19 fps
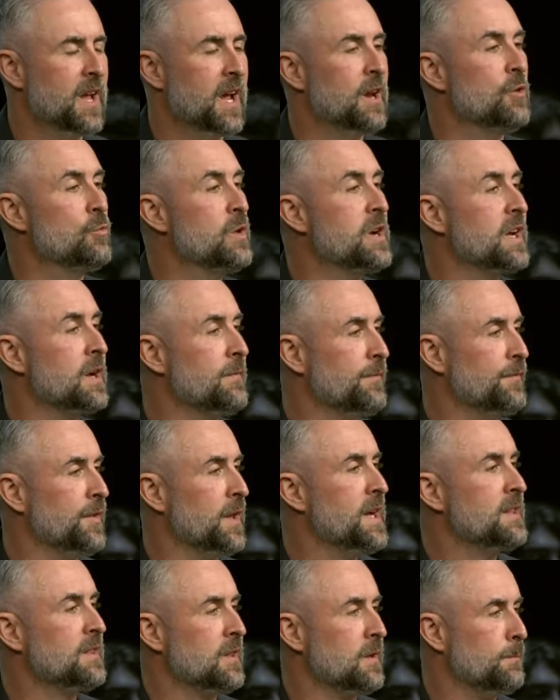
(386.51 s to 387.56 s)
and we
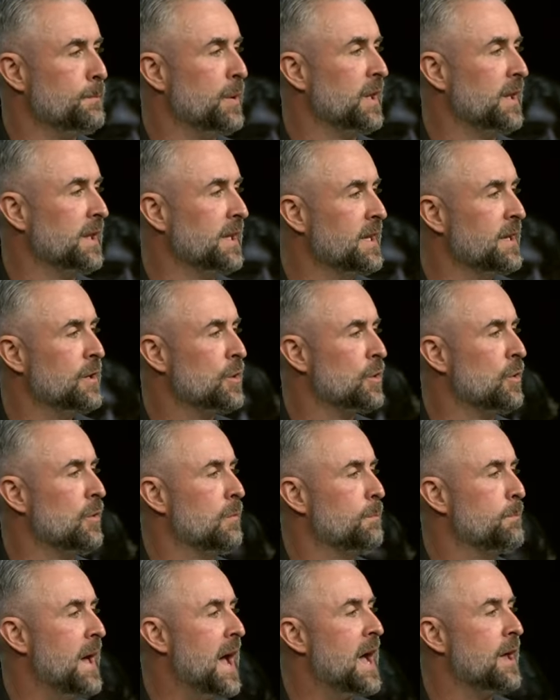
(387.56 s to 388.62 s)
conflate the political
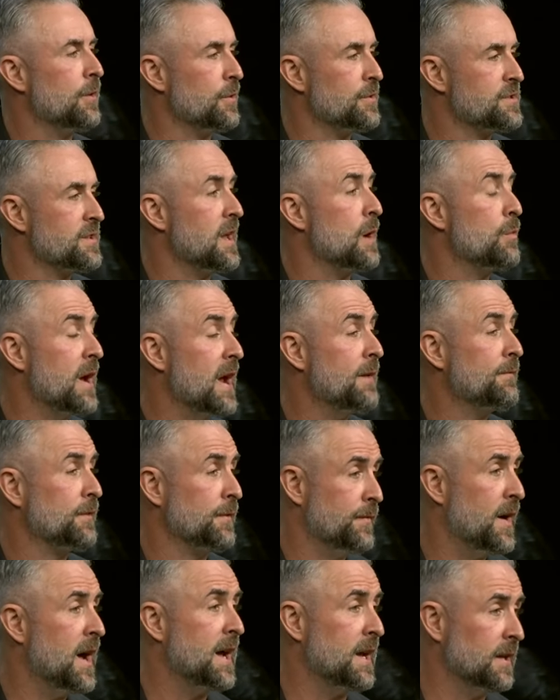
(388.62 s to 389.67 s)
battles that we have to
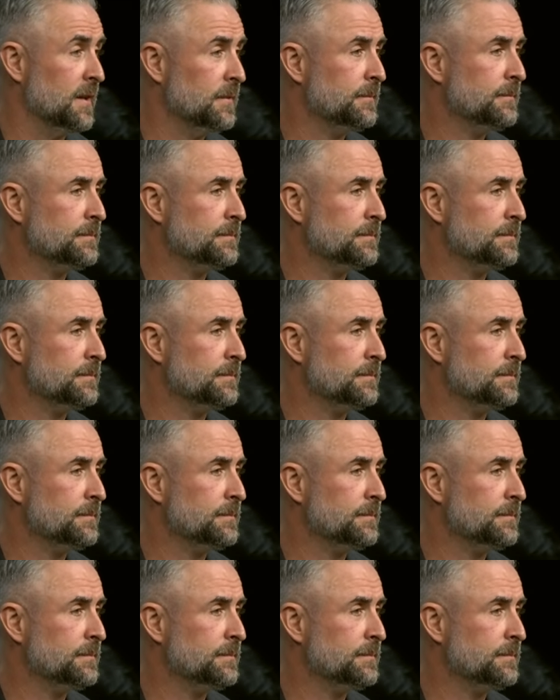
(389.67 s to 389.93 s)
fight